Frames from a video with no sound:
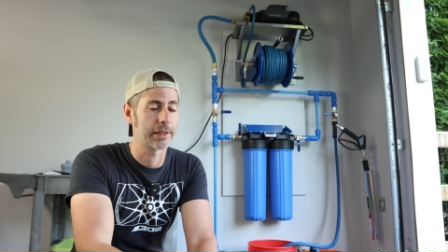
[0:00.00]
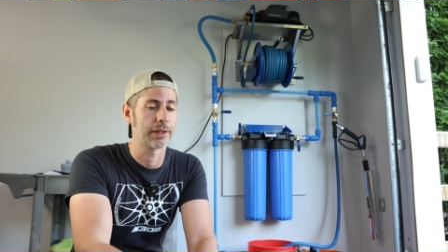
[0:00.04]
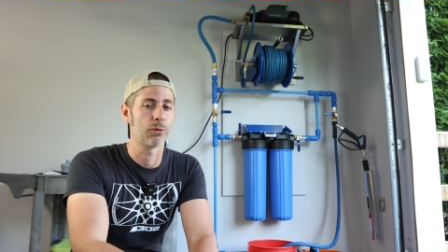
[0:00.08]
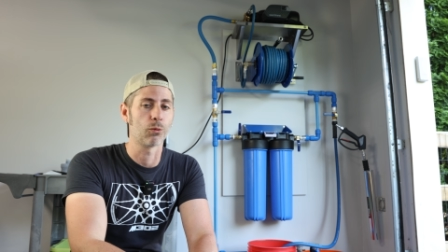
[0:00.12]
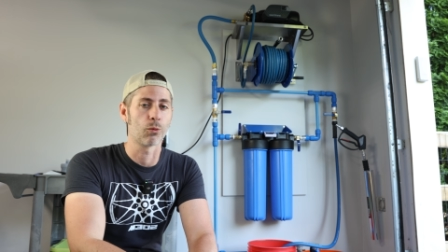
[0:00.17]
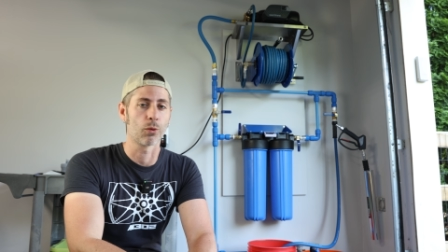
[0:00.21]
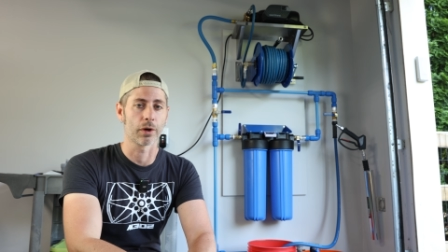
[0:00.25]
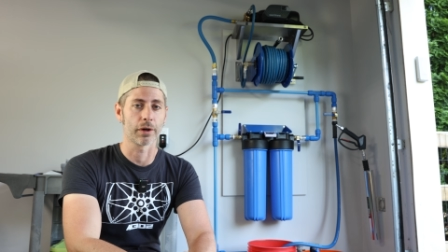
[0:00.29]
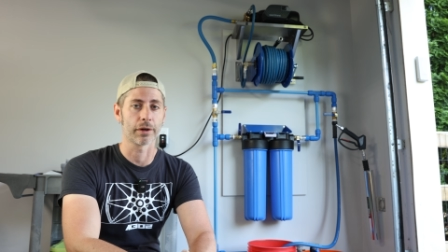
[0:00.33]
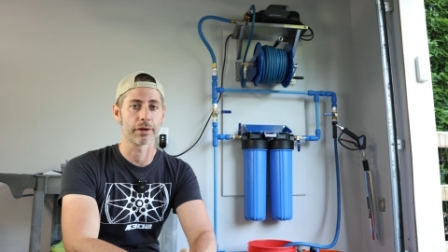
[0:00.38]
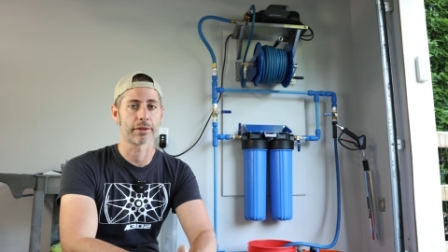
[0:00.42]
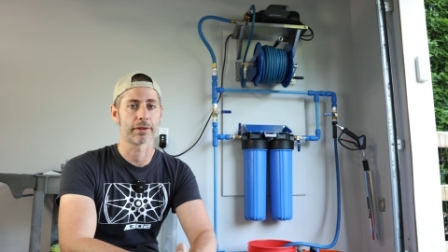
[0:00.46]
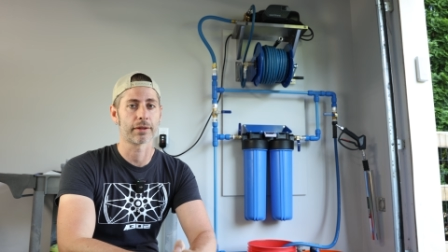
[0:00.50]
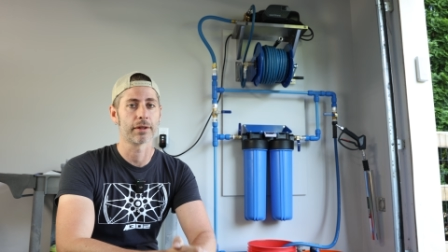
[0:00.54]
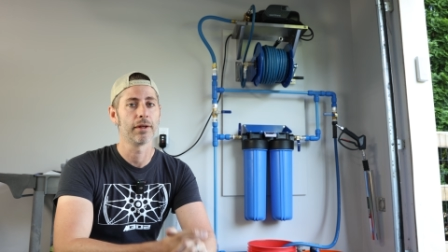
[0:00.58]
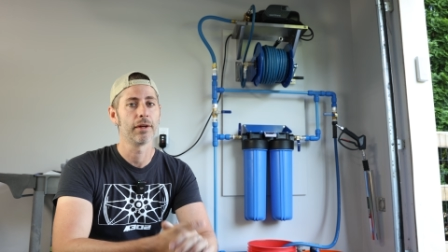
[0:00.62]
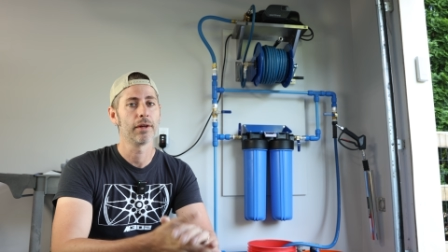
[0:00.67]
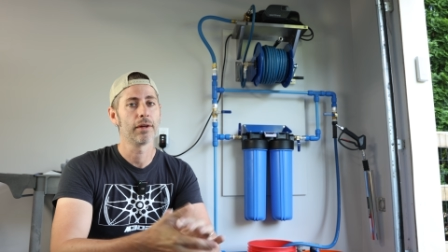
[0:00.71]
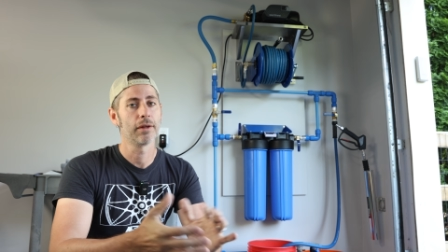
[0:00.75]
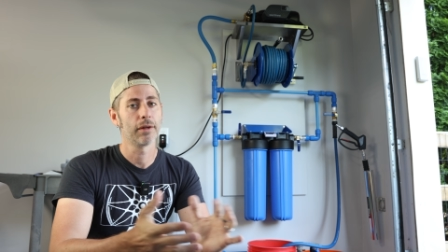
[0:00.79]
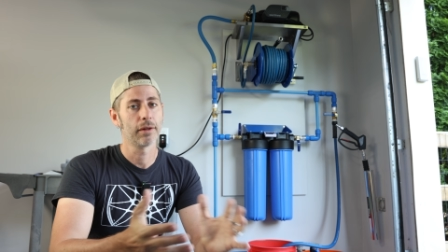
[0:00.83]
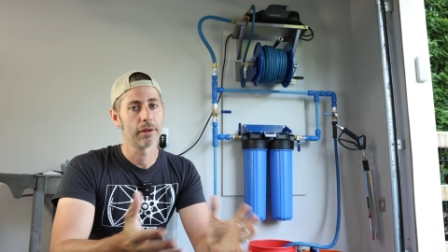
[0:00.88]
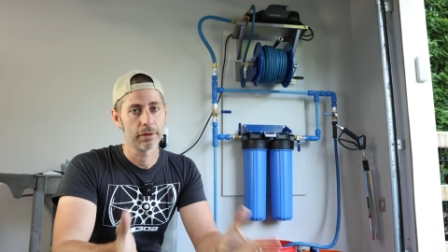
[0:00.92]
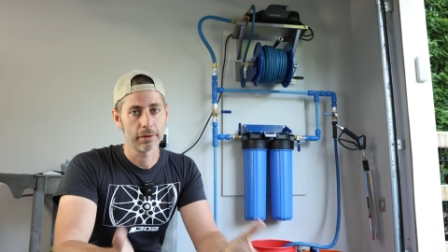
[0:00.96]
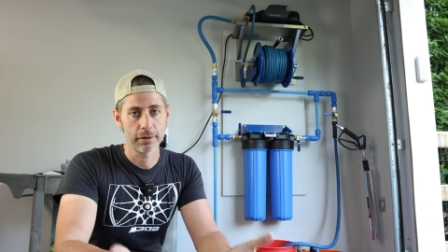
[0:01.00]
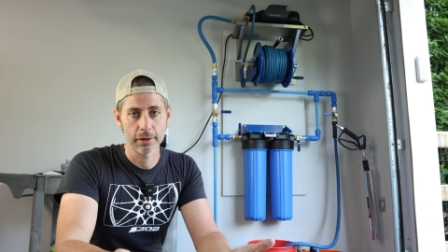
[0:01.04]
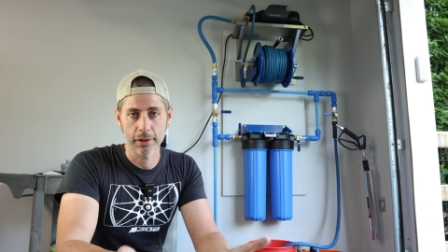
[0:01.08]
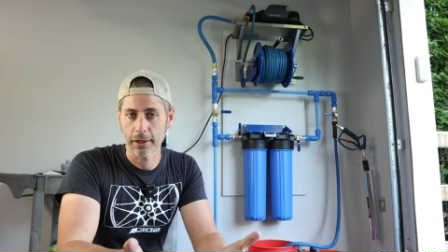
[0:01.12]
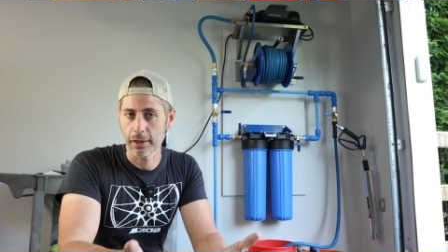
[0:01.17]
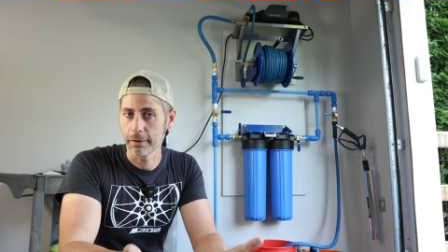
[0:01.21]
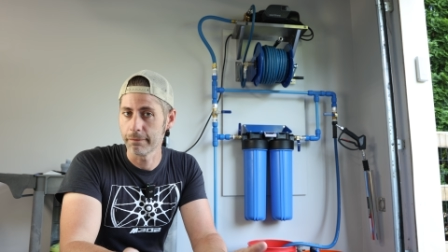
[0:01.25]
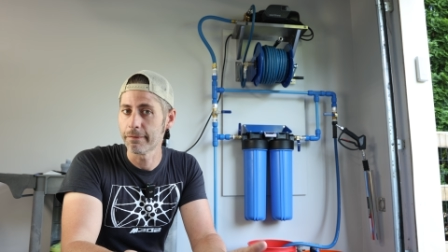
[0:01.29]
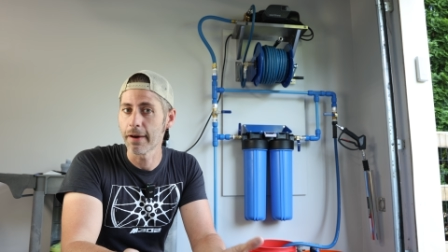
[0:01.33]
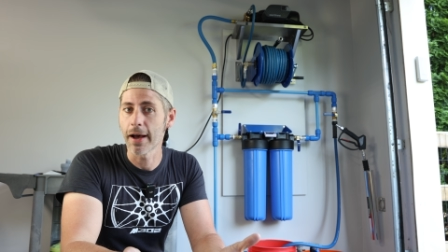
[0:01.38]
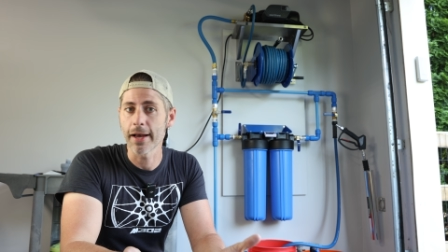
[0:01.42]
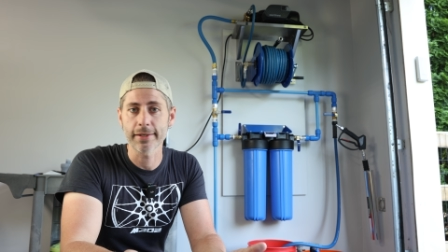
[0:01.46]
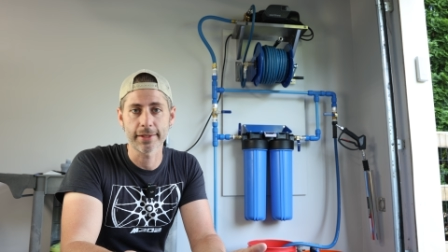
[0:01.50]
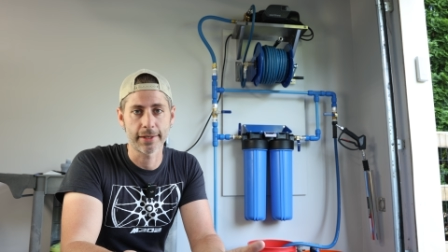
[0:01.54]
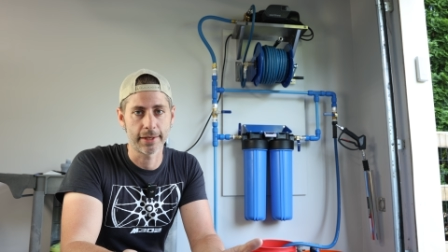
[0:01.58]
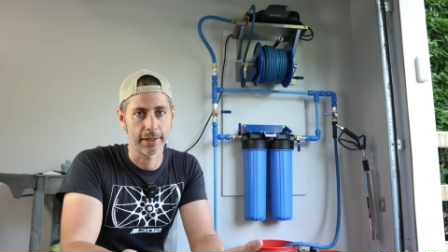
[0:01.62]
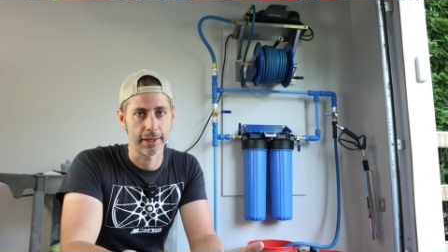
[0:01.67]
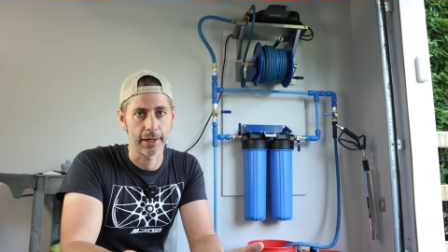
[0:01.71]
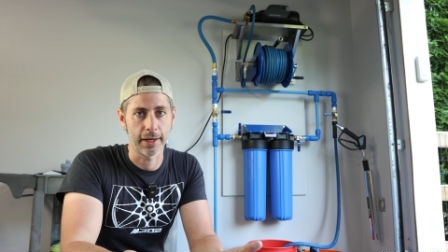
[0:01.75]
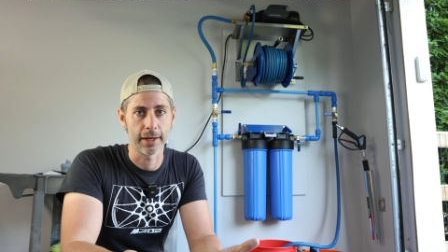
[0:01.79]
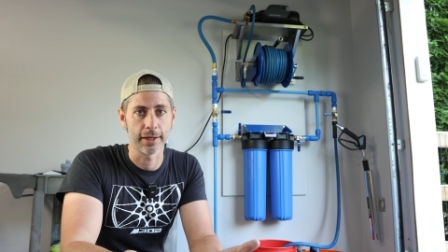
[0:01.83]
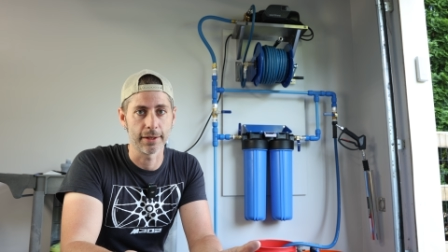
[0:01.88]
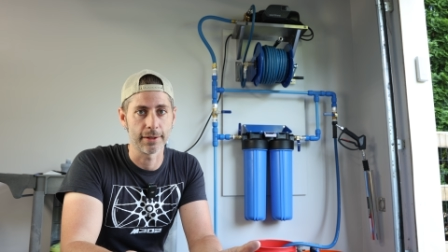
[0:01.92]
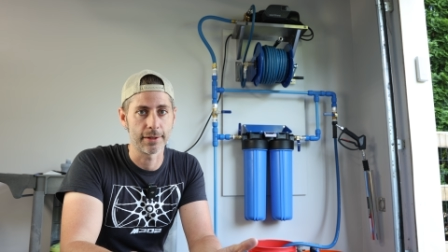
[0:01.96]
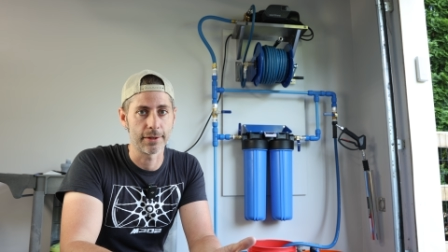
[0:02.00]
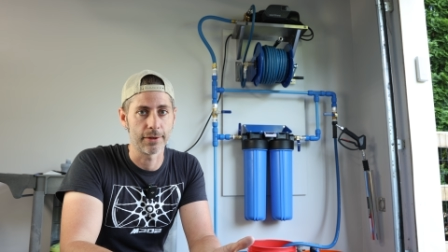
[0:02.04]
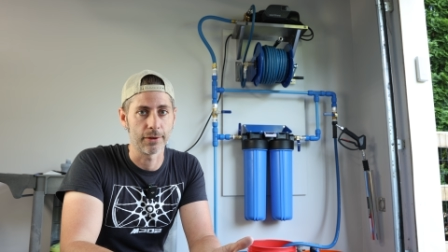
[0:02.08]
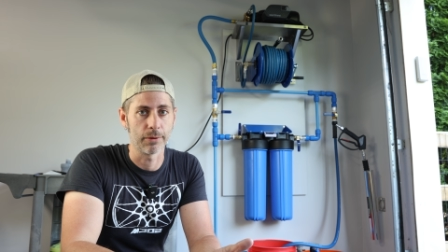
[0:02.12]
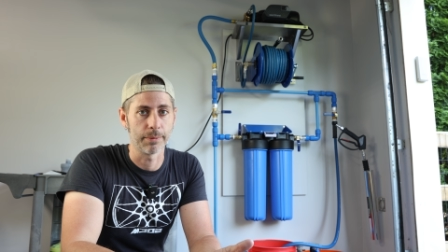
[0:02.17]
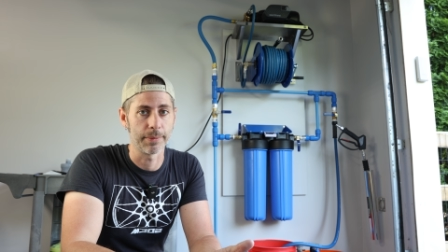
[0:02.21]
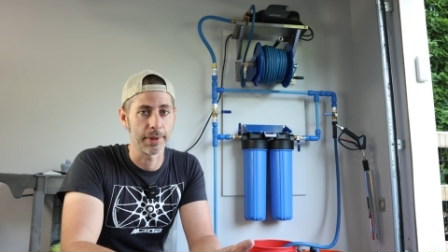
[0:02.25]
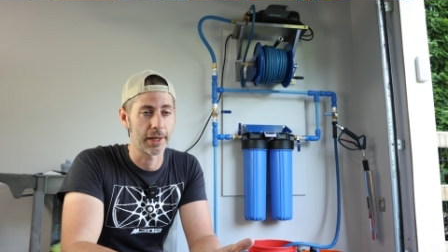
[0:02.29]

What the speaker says: worth investing into,